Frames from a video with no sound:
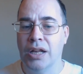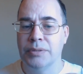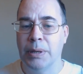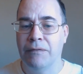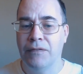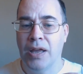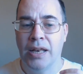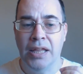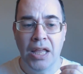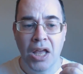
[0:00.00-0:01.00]
and has been
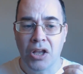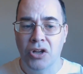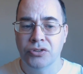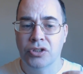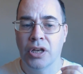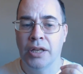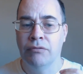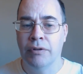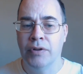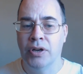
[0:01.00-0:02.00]
fairly constantly
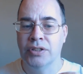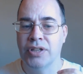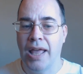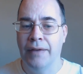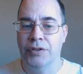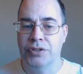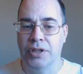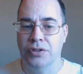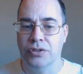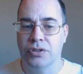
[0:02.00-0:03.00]
revised ever
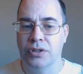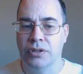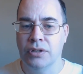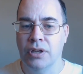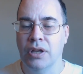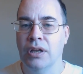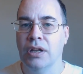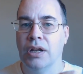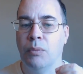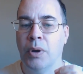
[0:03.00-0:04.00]
since.
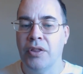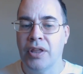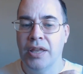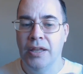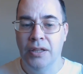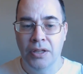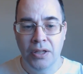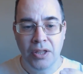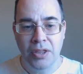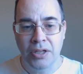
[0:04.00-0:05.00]
But one of the key
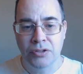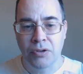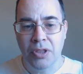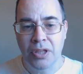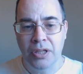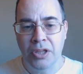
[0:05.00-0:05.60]
things